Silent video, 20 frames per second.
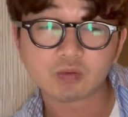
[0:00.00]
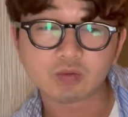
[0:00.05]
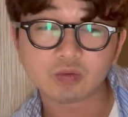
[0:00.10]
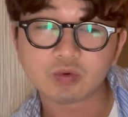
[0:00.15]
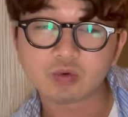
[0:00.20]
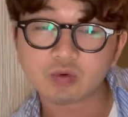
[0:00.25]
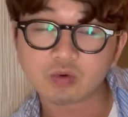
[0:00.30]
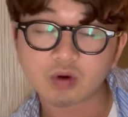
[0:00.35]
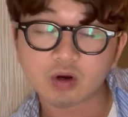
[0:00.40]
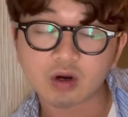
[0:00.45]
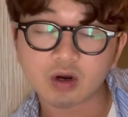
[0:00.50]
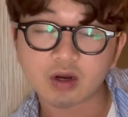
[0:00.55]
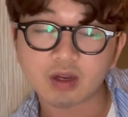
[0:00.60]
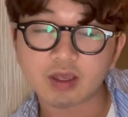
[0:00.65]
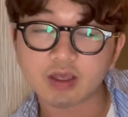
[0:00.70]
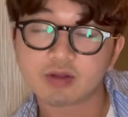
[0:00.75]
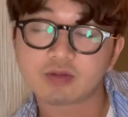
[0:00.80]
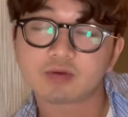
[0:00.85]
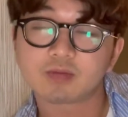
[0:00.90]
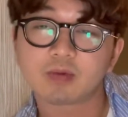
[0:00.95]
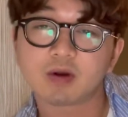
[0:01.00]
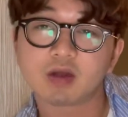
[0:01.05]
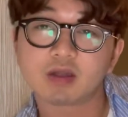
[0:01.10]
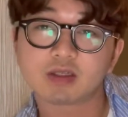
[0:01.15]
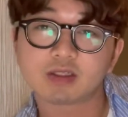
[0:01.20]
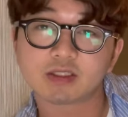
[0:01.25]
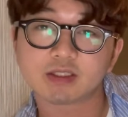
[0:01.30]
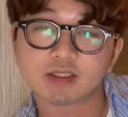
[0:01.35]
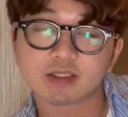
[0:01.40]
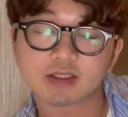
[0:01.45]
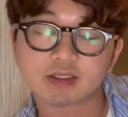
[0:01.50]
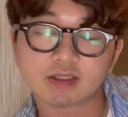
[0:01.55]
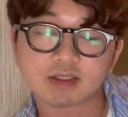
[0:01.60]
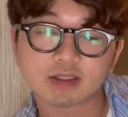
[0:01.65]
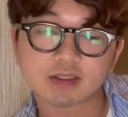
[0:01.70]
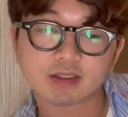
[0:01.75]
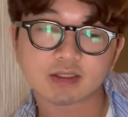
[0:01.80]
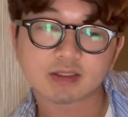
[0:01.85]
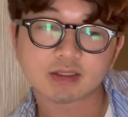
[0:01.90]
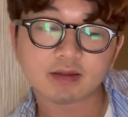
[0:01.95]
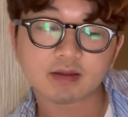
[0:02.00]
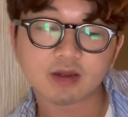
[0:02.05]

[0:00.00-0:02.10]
who are anthropologists.